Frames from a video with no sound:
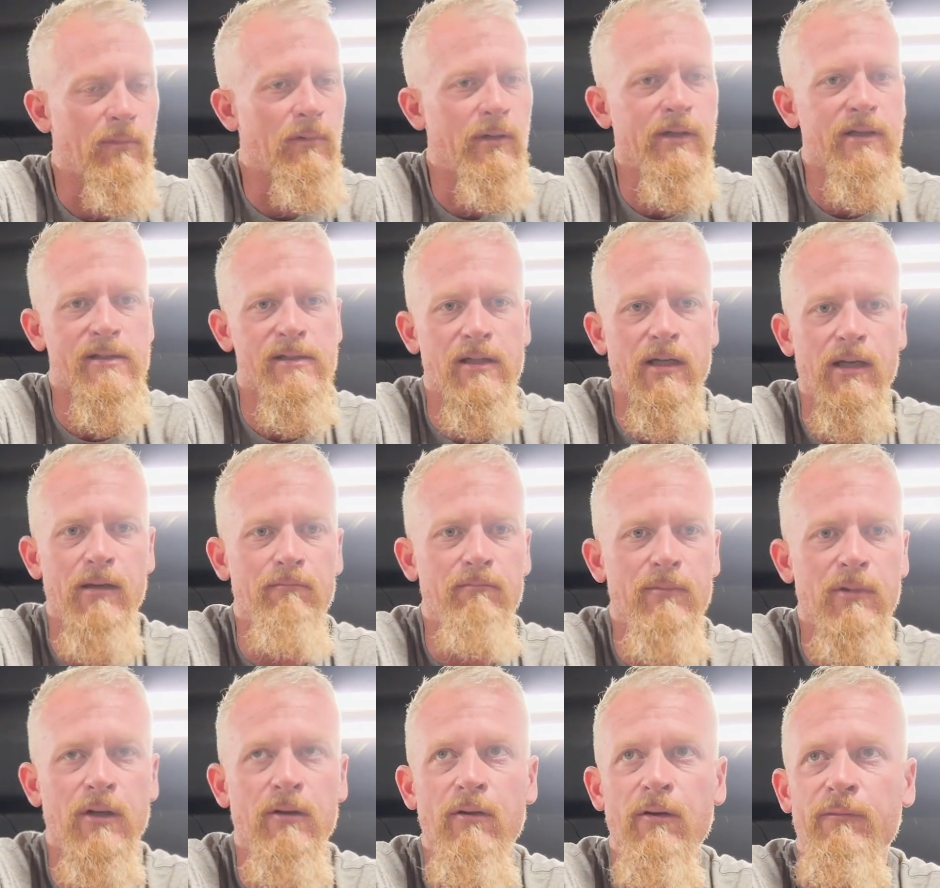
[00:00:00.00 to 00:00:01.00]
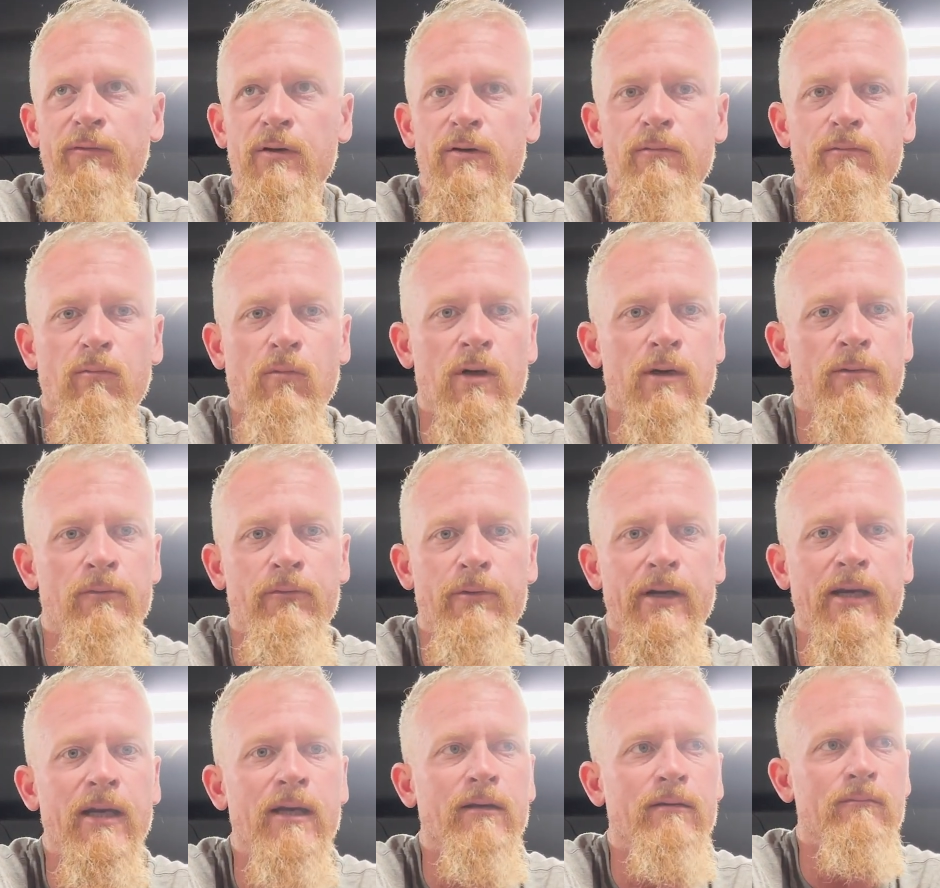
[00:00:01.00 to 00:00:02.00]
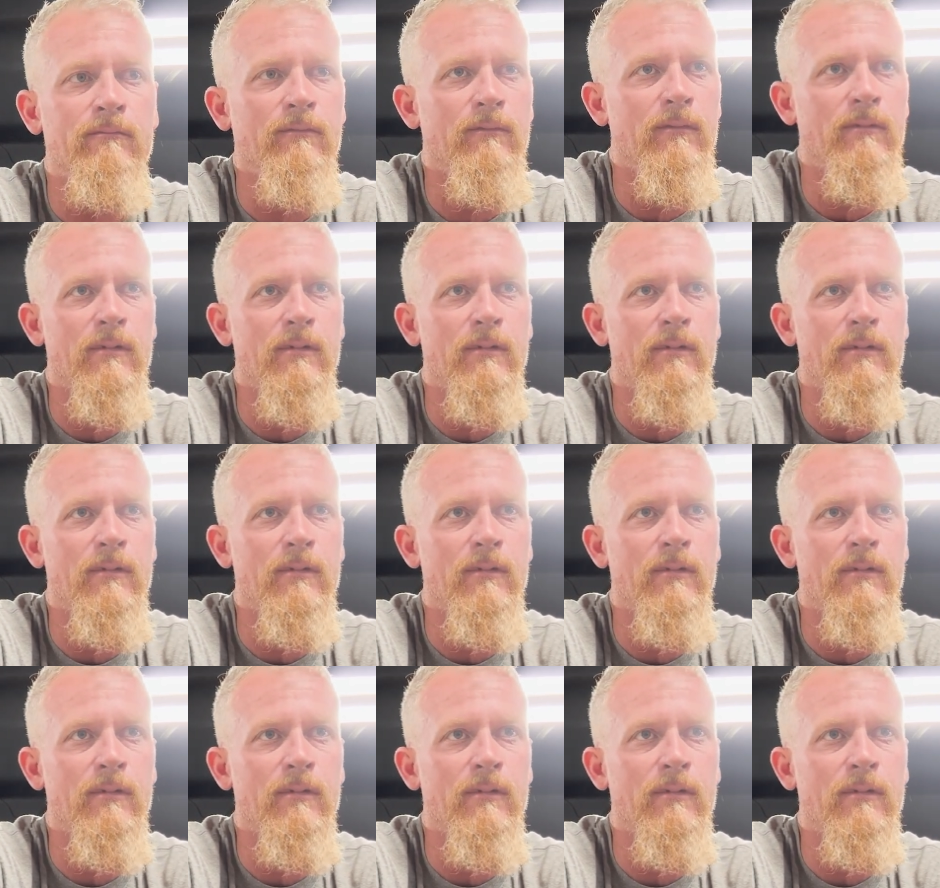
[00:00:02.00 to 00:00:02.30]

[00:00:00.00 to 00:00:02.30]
Look us up. If you're wanting rigging,